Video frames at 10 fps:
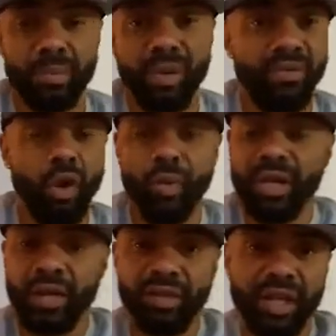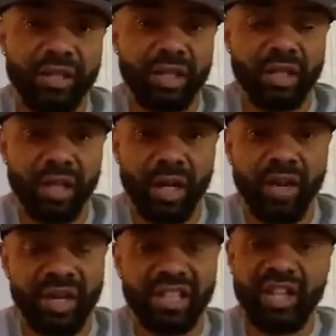before we can even get to
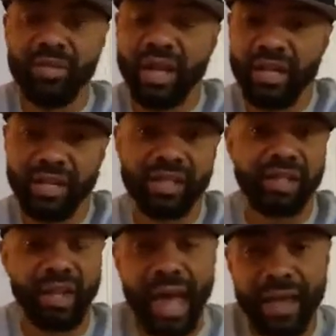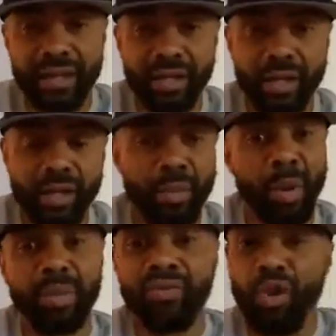love, I said we got to get to like.
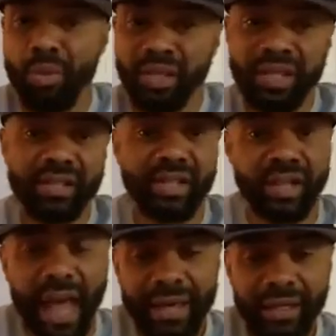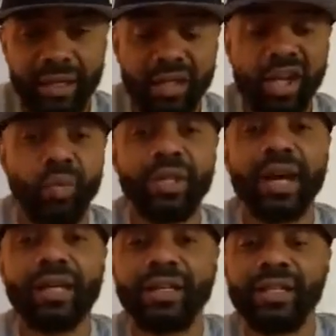But before we can get to like, we
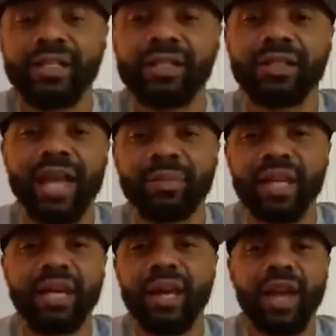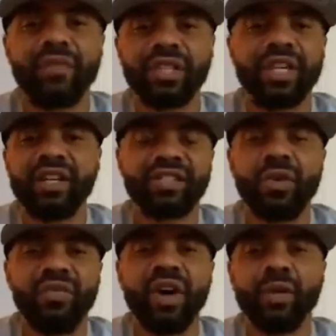got to get to stop taking everything
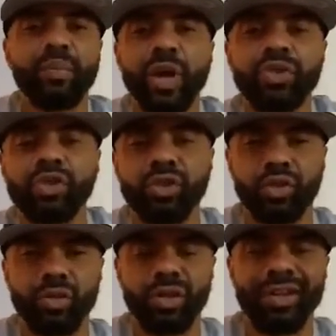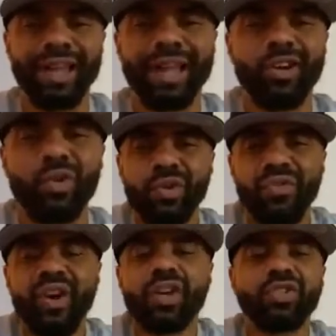so fucking personal. Like the
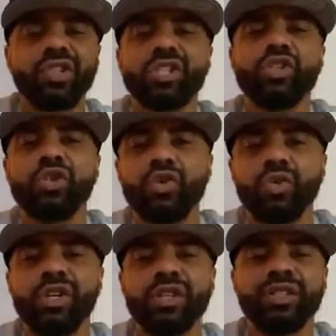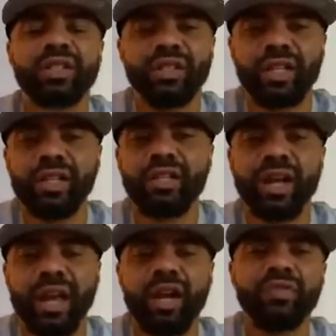fuck is you to think
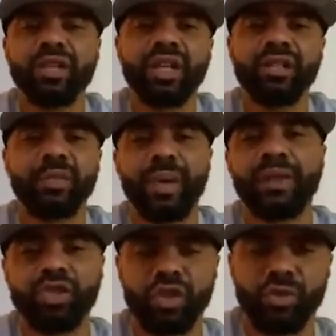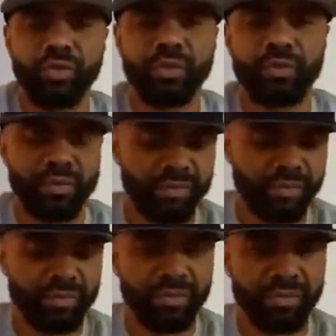that everything is about you?
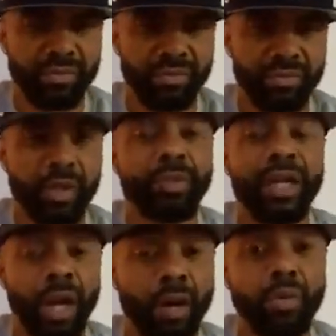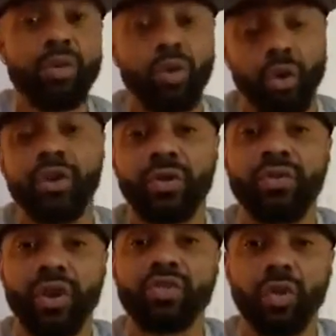Be humble or the
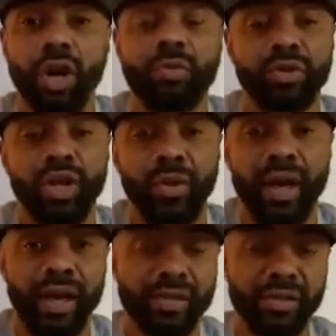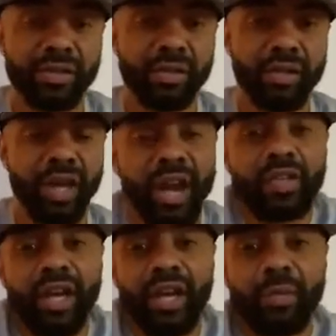universe will humble your ass.
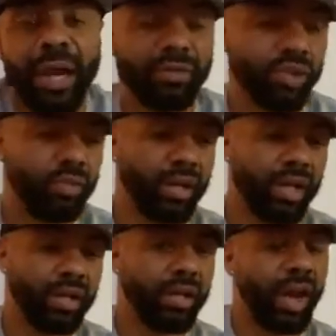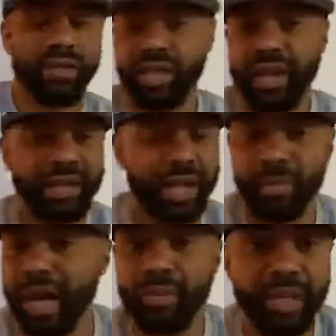Everything ain't about you, man. Everything not
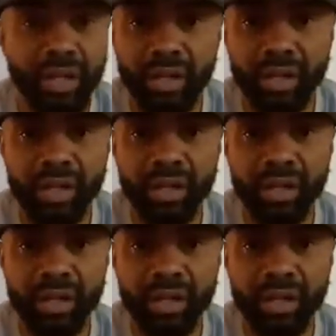about me.